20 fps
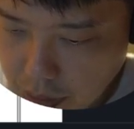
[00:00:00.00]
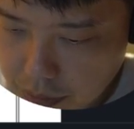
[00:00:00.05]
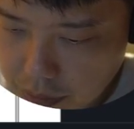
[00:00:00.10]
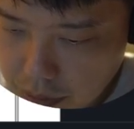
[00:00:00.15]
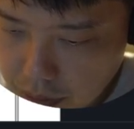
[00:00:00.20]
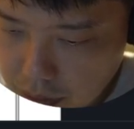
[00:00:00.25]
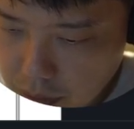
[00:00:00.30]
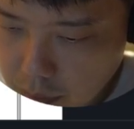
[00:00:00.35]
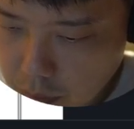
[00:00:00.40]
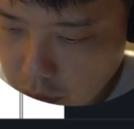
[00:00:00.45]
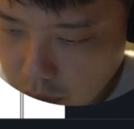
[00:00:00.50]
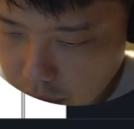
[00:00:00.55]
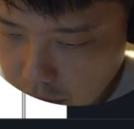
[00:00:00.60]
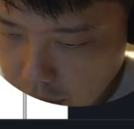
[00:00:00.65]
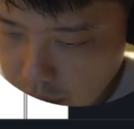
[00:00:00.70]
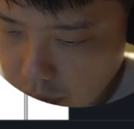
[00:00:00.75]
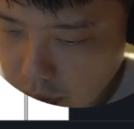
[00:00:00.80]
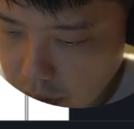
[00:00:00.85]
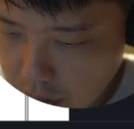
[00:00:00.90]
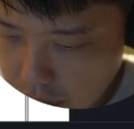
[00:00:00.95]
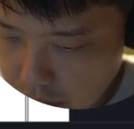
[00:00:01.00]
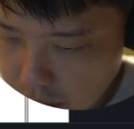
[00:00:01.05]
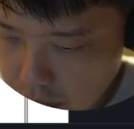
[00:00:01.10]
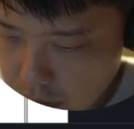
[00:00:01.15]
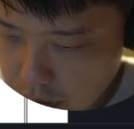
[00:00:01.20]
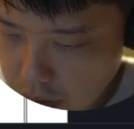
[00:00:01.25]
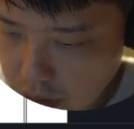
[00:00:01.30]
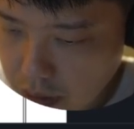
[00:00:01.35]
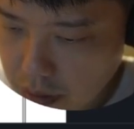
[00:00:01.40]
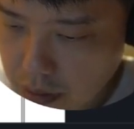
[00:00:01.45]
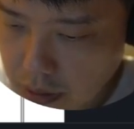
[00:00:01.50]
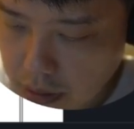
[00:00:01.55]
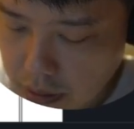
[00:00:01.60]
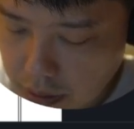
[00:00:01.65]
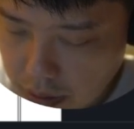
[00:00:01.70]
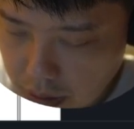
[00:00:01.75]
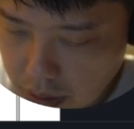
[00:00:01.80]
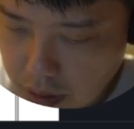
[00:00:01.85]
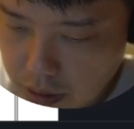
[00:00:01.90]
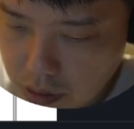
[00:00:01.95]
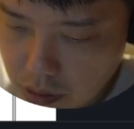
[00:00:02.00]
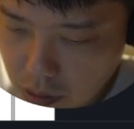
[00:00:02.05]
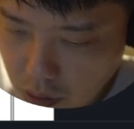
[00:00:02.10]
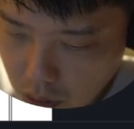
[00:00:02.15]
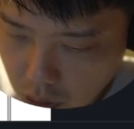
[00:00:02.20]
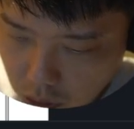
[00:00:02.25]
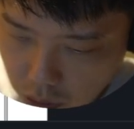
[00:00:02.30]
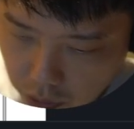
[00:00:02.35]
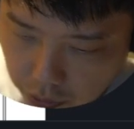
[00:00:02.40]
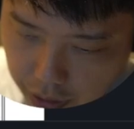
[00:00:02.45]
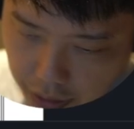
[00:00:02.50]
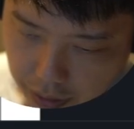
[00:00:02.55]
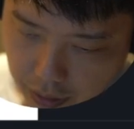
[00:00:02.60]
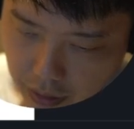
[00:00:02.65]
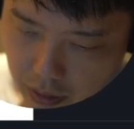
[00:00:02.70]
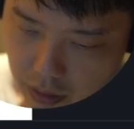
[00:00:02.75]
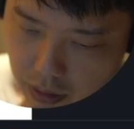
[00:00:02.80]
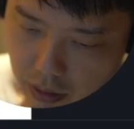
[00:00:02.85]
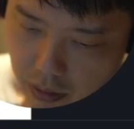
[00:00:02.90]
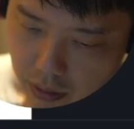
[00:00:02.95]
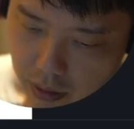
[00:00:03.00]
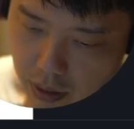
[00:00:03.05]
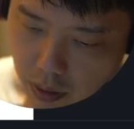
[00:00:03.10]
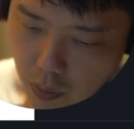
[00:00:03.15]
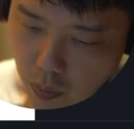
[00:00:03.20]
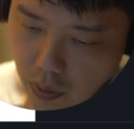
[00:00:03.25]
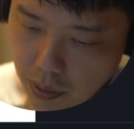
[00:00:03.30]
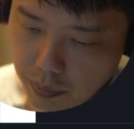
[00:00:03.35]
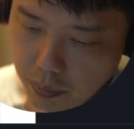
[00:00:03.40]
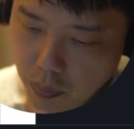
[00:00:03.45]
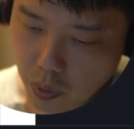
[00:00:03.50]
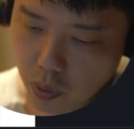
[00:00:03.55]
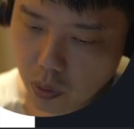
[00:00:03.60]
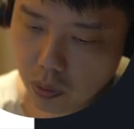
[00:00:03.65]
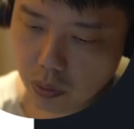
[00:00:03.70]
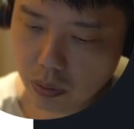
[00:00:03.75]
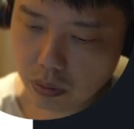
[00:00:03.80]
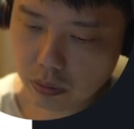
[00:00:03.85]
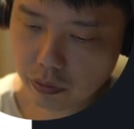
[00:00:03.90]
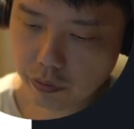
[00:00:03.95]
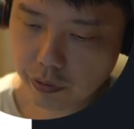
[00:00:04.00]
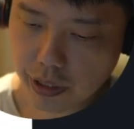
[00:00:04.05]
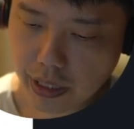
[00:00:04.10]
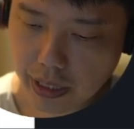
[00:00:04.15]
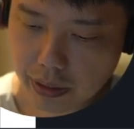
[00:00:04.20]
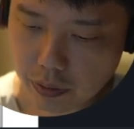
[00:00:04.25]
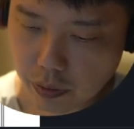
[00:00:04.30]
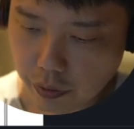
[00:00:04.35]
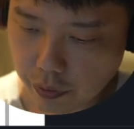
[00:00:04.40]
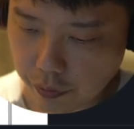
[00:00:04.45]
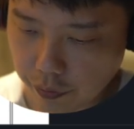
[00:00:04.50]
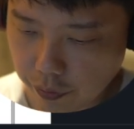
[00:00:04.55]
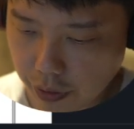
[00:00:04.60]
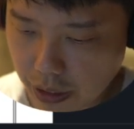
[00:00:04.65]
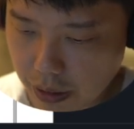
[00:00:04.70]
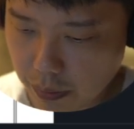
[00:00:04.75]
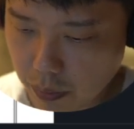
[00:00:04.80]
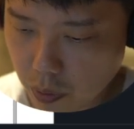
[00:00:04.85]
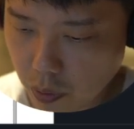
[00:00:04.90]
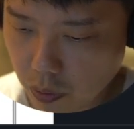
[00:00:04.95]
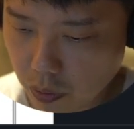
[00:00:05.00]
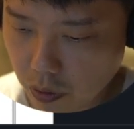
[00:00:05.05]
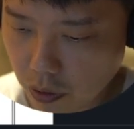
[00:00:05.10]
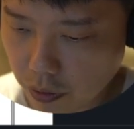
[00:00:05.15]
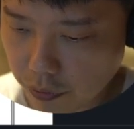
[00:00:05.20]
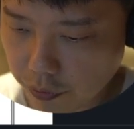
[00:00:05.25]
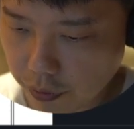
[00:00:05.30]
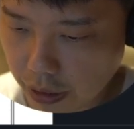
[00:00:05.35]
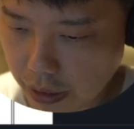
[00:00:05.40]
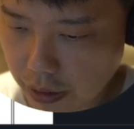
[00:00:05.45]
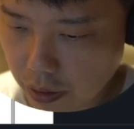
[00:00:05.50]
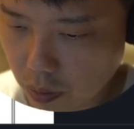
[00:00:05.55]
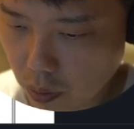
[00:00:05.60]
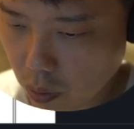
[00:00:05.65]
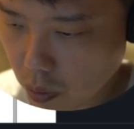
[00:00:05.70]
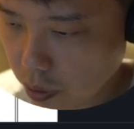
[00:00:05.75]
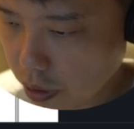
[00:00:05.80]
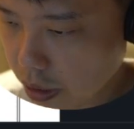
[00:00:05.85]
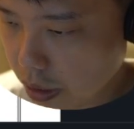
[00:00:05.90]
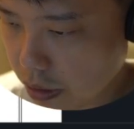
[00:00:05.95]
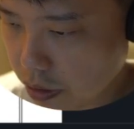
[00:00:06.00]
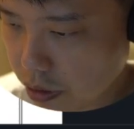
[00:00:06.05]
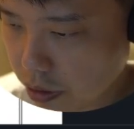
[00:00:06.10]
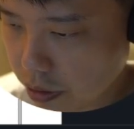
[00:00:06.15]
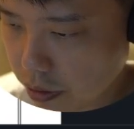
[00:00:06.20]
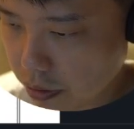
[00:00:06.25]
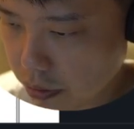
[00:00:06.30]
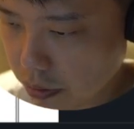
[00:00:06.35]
this molecule catechin is correct? 1 mole reacts with 5 mole of NaOH.